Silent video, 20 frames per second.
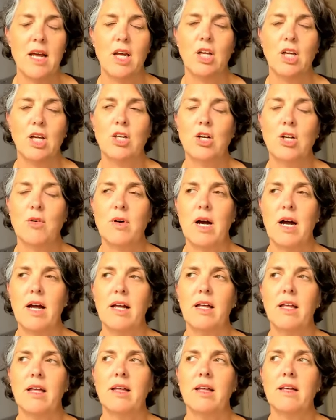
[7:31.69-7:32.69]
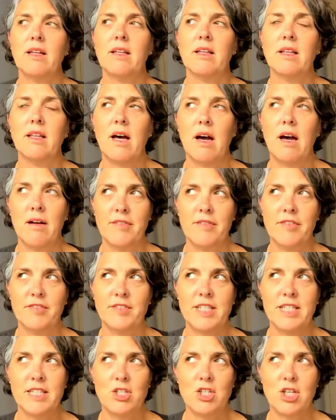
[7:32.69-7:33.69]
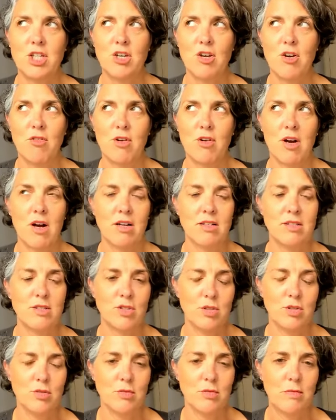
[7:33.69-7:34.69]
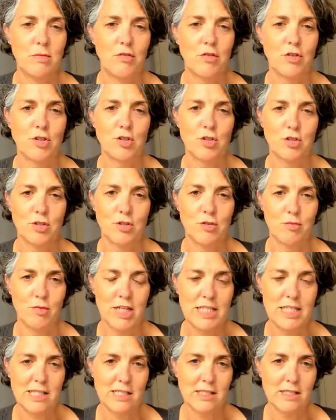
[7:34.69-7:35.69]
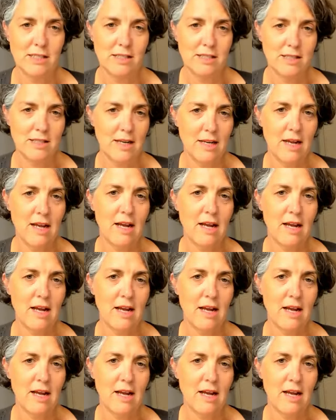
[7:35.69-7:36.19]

You know, I love teaching yoga on Zoom for certain reasons,